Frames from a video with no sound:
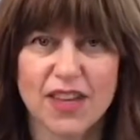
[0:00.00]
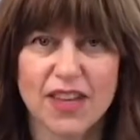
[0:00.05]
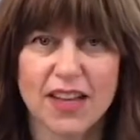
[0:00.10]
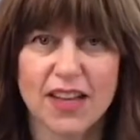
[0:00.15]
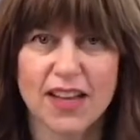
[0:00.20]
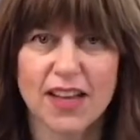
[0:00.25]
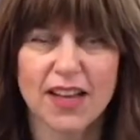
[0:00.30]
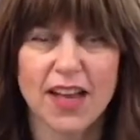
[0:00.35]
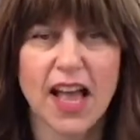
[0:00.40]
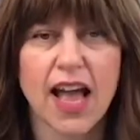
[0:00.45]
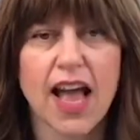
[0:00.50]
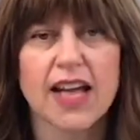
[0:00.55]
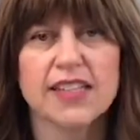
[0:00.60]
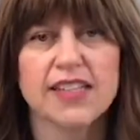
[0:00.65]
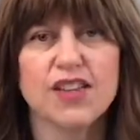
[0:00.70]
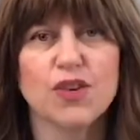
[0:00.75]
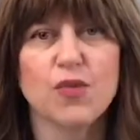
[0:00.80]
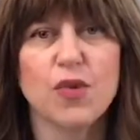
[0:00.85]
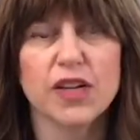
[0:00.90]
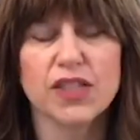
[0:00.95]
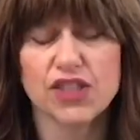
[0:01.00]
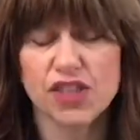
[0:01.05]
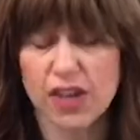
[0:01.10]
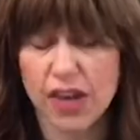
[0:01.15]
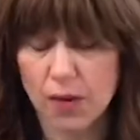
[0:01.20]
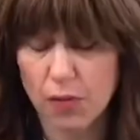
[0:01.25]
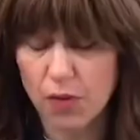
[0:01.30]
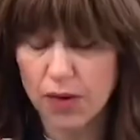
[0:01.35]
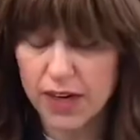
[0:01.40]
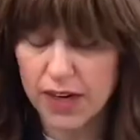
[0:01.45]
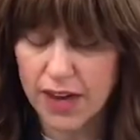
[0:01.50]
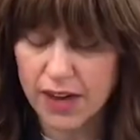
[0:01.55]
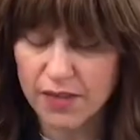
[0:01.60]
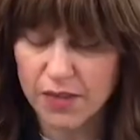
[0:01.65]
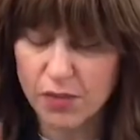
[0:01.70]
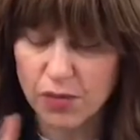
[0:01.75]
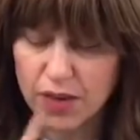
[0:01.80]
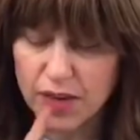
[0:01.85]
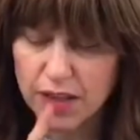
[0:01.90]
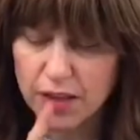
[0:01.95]
uh, uh, asked the question. I want to cover
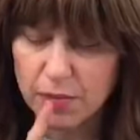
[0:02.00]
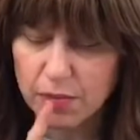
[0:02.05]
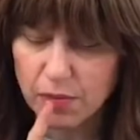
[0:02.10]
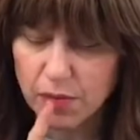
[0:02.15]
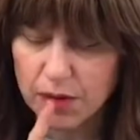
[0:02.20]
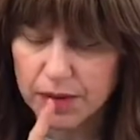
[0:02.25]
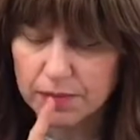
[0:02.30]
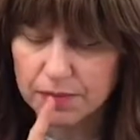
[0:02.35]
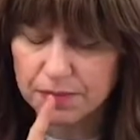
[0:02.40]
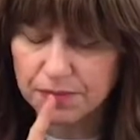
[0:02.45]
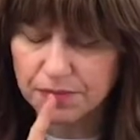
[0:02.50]
one other point